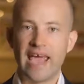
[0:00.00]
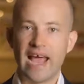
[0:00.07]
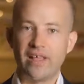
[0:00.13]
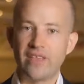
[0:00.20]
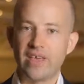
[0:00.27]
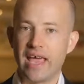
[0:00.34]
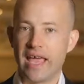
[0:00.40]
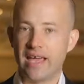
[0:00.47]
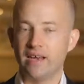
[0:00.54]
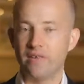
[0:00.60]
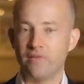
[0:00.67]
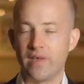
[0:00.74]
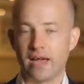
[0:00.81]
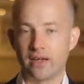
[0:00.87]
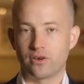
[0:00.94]
At the end
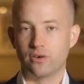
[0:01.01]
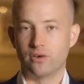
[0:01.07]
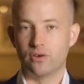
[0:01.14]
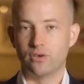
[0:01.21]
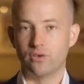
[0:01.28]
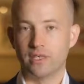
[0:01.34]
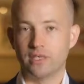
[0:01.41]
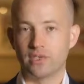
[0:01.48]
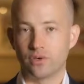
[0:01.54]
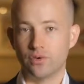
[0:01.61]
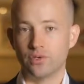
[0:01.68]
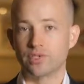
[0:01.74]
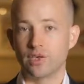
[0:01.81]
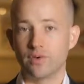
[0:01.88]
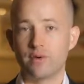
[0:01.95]
of that call, it's
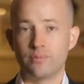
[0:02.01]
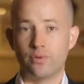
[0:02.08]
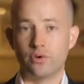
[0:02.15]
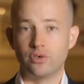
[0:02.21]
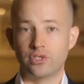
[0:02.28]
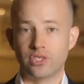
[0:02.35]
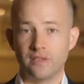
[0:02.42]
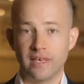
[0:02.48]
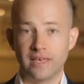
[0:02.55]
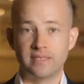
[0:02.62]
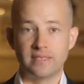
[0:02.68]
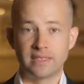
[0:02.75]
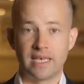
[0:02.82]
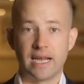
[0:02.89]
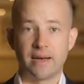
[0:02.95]
also important to
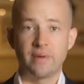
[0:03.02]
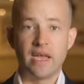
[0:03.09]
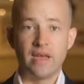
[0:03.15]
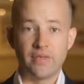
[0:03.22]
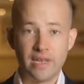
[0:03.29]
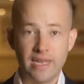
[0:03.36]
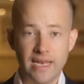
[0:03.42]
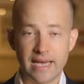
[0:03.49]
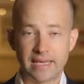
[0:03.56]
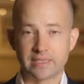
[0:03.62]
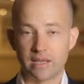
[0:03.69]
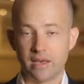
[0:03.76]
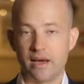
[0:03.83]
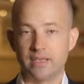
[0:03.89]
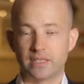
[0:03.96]
then set up the
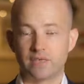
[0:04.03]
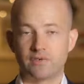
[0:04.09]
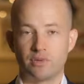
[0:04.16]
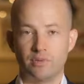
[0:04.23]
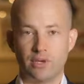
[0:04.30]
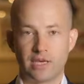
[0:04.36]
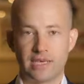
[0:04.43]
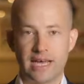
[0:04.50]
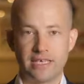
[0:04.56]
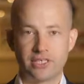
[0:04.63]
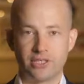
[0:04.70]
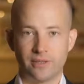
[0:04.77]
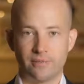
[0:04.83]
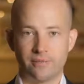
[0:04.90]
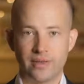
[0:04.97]
next lines of
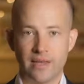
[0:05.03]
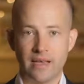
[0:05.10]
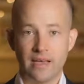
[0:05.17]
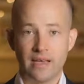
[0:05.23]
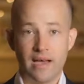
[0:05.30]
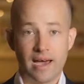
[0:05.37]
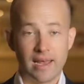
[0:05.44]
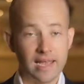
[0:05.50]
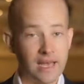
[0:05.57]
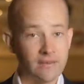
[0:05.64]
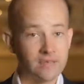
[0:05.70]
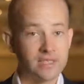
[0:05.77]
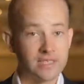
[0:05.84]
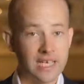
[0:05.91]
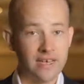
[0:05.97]
communication. I'd
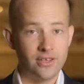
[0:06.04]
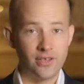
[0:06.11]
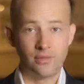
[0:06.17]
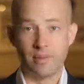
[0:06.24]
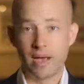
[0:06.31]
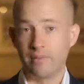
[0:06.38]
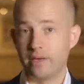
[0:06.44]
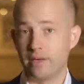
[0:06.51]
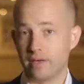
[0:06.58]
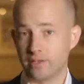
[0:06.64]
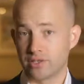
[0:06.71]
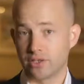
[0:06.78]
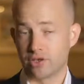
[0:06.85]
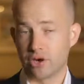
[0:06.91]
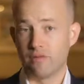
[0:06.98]
love to send you maybe
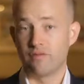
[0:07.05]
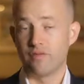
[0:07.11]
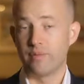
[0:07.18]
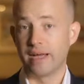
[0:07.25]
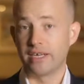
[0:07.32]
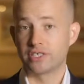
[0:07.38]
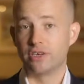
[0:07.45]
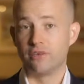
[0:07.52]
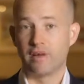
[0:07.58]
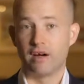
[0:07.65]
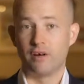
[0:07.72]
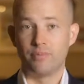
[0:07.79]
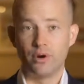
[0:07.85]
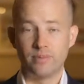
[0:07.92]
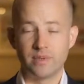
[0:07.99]
just a confirmation of
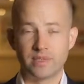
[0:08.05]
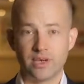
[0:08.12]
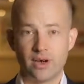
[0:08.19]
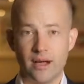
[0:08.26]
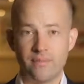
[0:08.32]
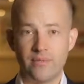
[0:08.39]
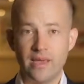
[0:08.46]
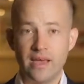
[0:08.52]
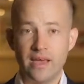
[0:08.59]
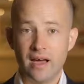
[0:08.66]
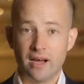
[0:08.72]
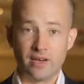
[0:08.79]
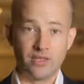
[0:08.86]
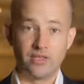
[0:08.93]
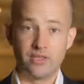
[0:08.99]
our appointment time.
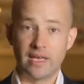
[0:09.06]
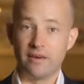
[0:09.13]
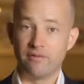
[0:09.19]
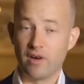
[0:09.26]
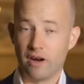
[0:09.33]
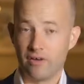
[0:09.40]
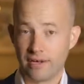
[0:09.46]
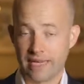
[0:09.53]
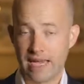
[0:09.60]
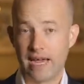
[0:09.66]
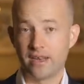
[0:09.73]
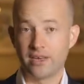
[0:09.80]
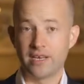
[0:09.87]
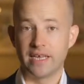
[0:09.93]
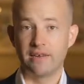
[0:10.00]
I could do that via a
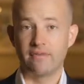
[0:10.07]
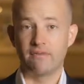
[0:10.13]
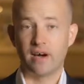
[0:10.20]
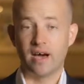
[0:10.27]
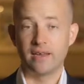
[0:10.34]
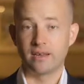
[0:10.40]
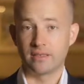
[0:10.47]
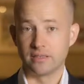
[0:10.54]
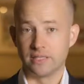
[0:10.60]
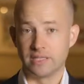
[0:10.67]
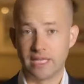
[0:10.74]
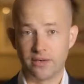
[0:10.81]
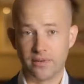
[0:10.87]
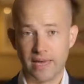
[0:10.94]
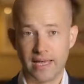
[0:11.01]
calendar invite. I could
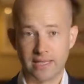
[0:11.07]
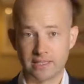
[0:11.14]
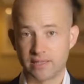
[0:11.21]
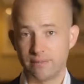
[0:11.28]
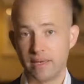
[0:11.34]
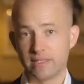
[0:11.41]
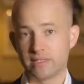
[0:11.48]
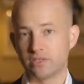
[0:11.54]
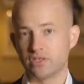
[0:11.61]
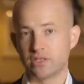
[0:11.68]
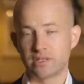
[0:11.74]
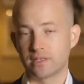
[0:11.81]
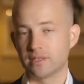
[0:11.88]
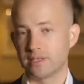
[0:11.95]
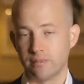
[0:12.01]
send you an SMS or
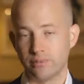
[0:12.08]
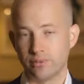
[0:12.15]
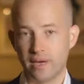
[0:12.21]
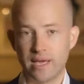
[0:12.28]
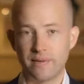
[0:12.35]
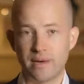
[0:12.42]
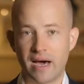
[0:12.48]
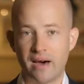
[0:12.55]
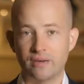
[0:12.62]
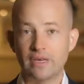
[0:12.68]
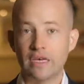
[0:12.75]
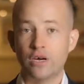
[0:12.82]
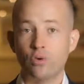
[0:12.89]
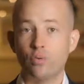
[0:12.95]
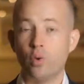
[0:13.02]
just a simple email.
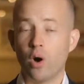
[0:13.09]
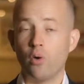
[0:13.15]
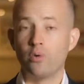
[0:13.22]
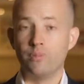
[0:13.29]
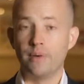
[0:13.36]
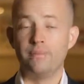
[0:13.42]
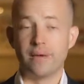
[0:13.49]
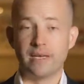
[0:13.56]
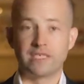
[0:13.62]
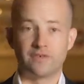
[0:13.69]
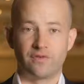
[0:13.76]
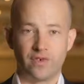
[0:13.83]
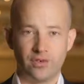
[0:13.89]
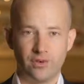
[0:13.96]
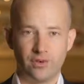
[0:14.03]
What would be
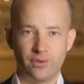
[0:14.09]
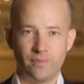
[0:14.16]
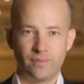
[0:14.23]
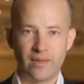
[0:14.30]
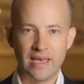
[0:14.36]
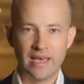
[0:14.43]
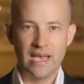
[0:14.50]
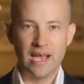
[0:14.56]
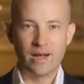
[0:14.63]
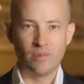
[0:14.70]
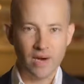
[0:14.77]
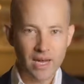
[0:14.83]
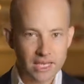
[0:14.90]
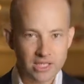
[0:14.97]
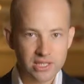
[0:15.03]
best for you? And
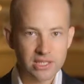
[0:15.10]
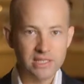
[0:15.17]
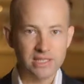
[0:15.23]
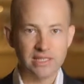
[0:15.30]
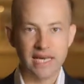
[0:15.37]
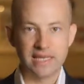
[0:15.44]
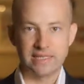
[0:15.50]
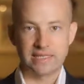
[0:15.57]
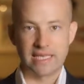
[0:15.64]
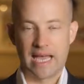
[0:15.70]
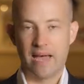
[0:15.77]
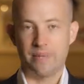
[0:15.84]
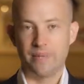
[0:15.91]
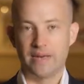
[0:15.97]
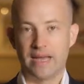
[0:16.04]
what actually starts to
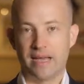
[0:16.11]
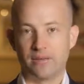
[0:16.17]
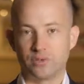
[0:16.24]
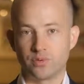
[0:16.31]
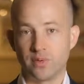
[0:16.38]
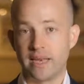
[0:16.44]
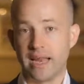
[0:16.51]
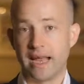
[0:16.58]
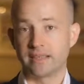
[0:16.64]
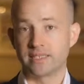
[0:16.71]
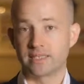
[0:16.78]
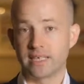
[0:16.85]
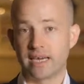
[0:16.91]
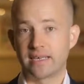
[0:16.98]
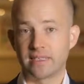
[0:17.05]
happen now is we're now
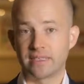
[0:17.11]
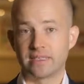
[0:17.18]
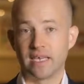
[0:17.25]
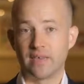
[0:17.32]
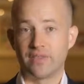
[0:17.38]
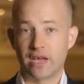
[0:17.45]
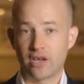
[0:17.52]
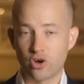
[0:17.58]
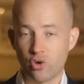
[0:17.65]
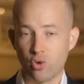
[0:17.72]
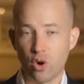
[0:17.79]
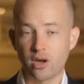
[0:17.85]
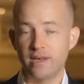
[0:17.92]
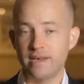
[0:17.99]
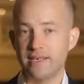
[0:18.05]
starting to set that
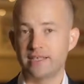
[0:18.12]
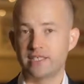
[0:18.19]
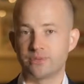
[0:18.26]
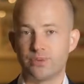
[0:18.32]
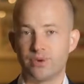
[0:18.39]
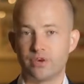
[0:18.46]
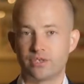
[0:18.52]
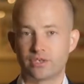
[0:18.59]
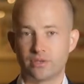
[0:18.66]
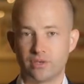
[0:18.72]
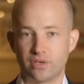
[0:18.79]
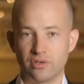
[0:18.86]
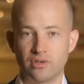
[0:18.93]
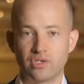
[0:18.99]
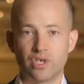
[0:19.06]
quality experience from
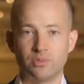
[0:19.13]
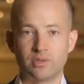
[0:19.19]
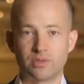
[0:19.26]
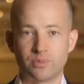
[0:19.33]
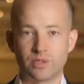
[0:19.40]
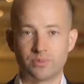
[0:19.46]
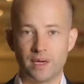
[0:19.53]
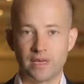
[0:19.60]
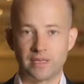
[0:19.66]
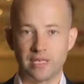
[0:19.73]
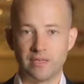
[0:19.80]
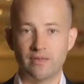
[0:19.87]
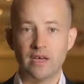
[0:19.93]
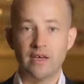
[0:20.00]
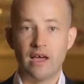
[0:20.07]
the consumer's
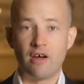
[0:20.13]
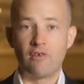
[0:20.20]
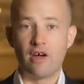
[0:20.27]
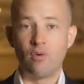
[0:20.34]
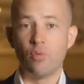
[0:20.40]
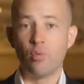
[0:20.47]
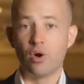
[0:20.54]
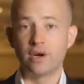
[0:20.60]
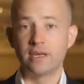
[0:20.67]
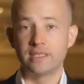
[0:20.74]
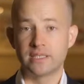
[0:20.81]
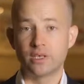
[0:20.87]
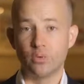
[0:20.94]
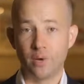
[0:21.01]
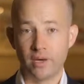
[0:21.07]
perspective around what it
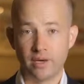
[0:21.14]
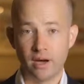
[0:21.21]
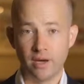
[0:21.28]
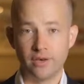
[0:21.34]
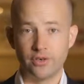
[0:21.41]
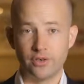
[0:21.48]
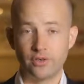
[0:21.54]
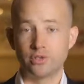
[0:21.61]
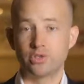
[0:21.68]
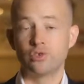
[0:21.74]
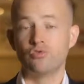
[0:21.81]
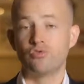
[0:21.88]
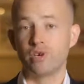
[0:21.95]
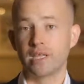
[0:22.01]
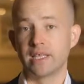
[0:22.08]
is that we're going to do
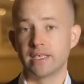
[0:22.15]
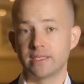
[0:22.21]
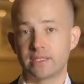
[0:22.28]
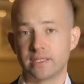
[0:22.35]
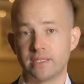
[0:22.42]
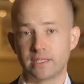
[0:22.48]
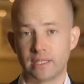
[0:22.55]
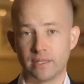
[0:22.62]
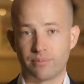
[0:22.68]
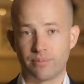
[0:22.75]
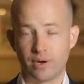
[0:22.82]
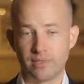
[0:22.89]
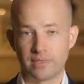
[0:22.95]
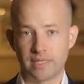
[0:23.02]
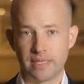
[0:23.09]
to really assist in the
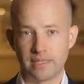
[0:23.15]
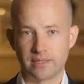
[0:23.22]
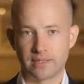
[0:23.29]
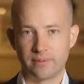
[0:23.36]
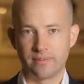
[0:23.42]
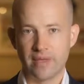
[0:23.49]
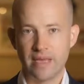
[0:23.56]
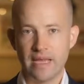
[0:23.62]
process.